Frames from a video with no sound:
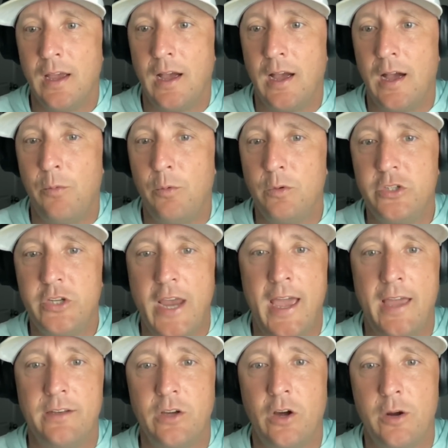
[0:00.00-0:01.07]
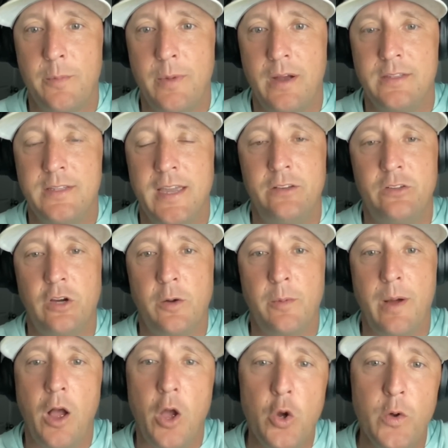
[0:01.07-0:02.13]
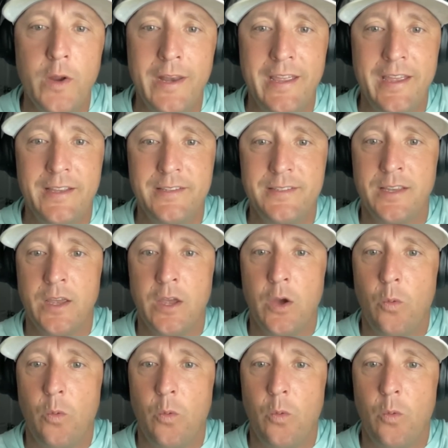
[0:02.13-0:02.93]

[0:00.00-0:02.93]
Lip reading: We'll chat, talk about that, talk about who it is.